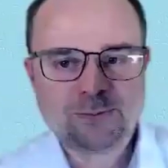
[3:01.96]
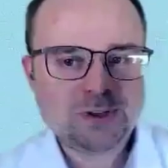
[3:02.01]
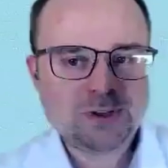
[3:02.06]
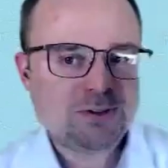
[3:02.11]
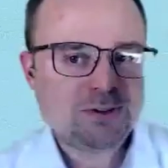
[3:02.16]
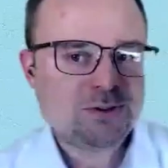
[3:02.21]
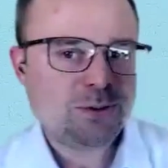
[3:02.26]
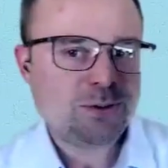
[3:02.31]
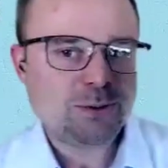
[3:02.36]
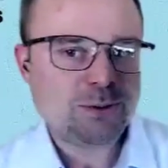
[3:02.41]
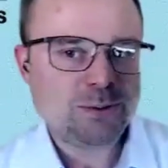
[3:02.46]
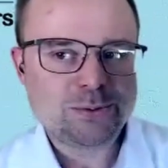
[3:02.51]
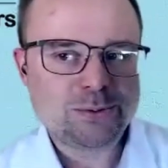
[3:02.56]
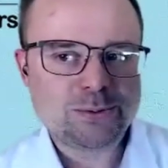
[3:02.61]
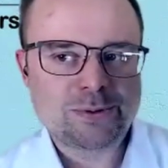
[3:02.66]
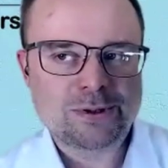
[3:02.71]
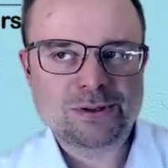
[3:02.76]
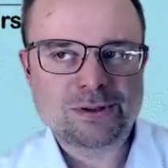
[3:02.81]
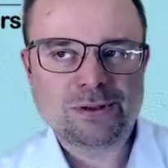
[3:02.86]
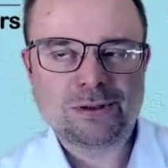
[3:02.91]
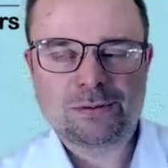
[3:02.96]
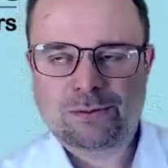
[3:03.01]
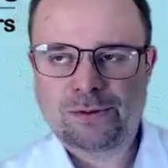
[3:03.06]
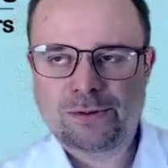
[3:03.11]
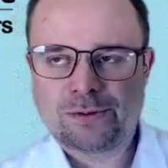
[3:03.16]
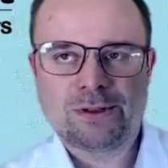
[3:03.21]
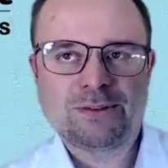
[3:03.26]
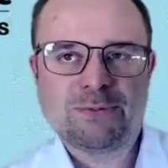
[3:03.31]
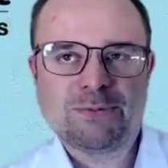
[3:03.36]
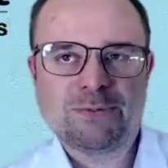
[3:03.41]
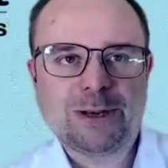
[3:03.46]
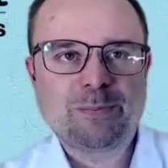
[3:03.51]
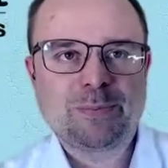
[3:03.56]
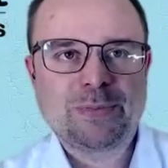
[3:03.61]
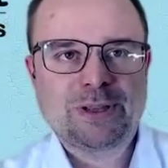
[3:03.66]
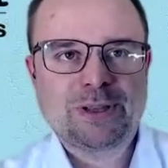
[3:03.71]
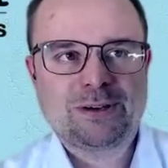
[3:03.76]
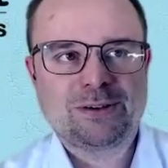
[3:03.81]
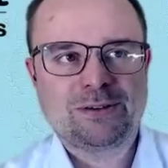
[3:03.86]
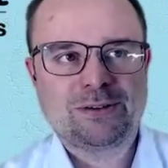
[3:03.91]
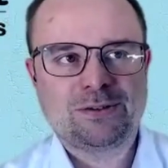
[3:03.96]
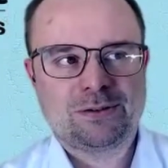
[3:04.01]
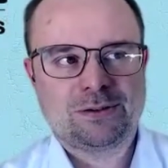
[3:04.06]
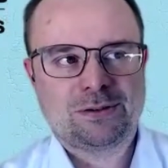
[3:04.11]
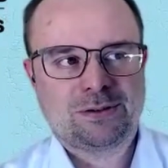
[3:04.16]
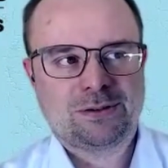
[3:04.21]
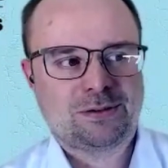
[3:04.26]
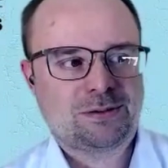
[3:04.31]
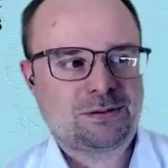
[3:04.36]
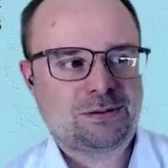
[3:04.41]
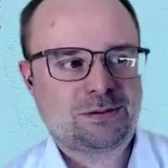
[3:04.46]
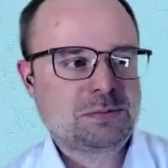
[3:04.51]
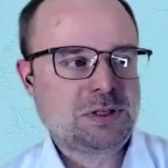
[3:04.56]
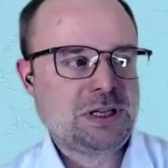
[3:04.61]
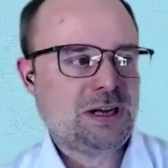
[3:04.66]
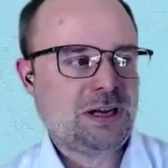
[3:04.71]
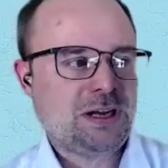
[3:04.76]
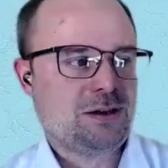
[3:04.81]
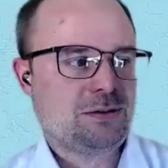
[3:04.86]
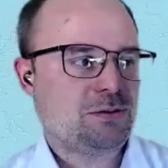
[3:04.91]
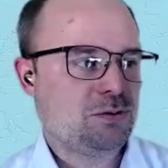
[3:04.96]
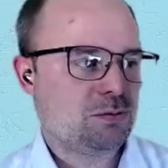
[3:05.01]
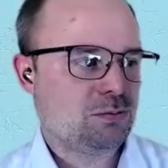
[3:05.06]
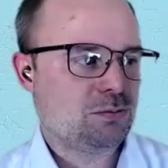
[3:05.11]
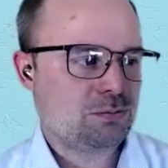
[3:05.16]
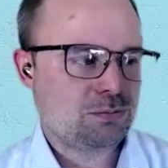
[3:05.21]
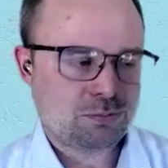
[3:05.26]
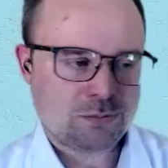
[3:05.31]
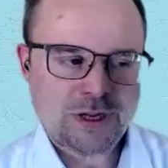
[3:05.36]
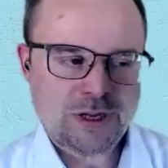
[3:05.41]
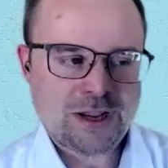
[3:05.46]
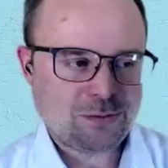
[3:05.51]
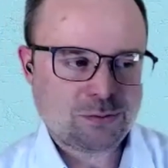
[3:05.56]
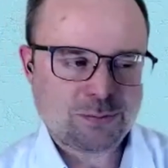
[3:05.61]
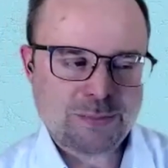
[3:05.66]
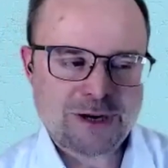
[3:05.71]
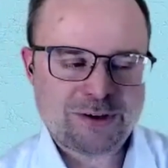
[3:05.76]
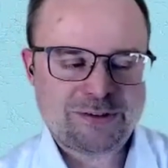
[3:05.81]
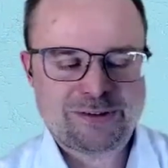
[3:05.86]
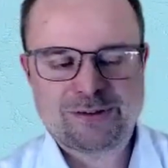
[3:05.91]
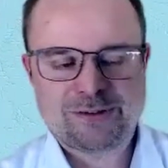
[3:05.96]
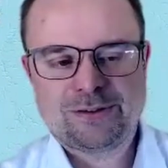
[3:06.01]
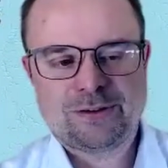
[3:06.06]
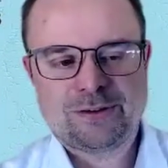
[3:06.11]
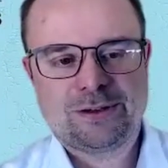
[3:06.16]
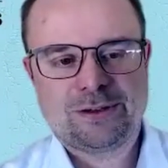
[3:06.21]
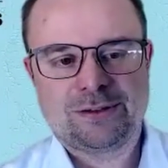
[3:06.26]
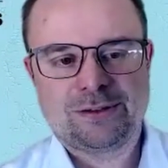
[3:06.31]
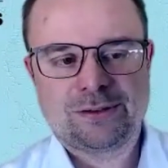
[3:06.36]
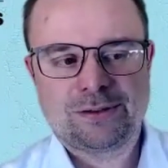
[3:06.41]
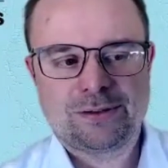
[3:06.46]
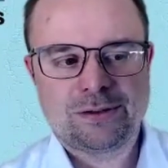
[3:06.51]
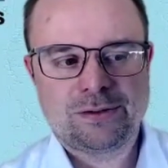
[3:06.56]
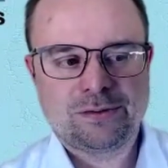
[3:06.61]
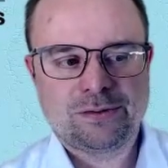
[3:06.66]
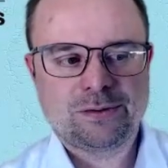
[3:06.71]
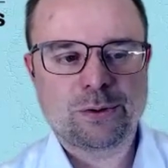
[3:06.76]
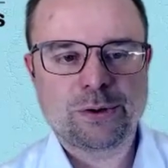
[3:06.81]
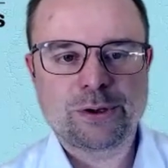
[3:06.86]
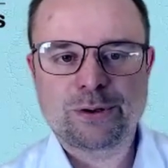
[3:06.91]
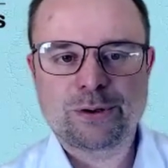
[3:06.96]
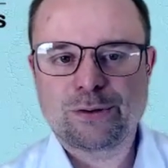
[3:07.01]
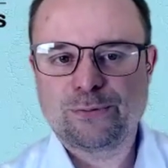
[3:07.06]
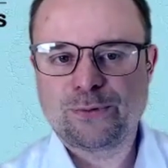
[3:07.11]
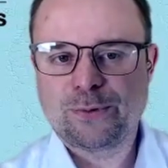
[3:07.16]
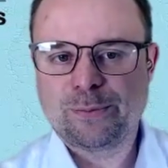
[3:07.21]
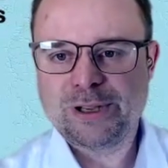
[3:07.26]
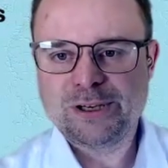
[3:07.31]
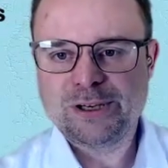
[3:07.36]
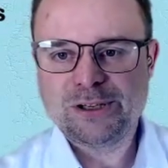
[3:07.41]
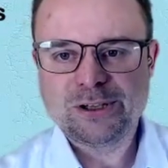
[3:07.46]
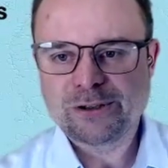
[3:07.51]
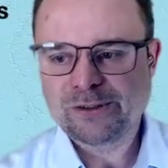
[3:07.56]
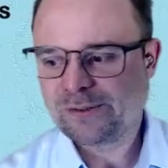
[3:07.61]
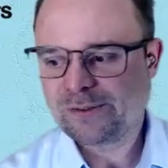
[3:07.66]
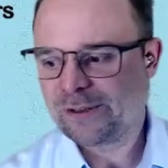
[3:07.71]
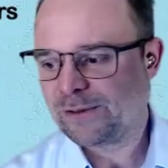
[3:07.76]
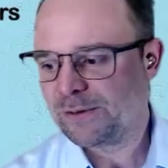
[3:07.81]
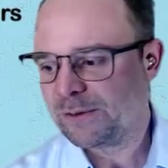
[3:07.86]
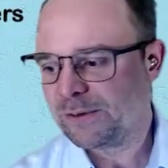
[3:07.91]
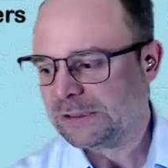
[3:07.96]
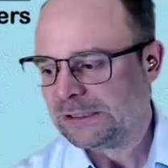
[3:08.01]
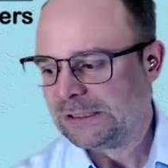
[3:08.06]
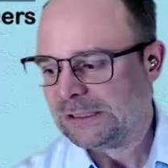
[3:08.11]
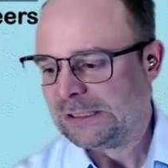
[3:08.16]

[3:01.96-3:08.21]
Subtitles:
v2, the development, as you mentioned, it's going on for many years now.